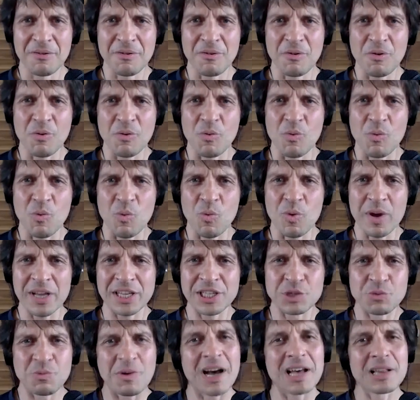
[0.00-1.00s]

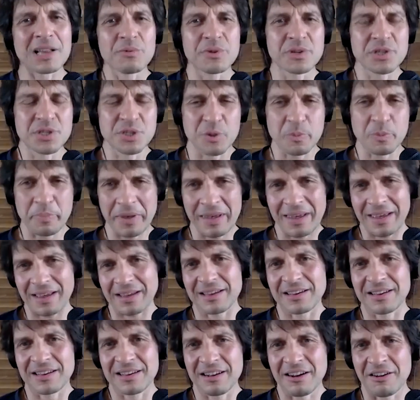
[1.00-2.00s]
Which one would you
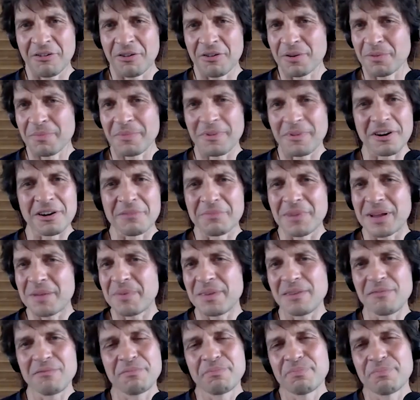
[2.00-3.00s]
pick? Or
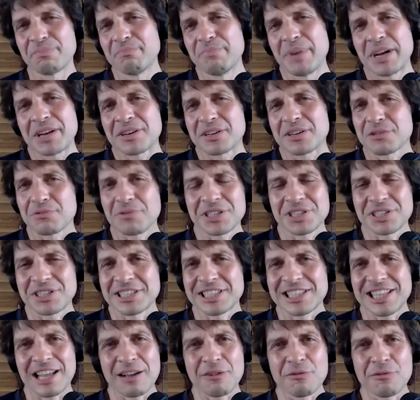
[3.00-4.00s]
maybe better
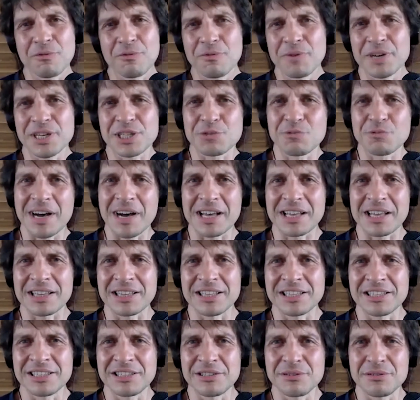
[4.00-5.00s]
questions like, which
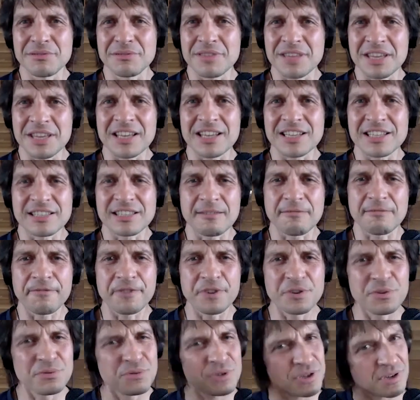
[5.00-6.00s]
one do you think is the
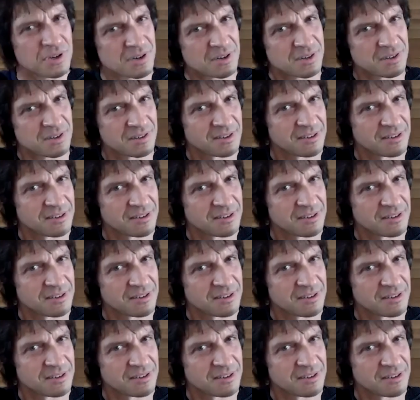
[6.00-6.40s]
future?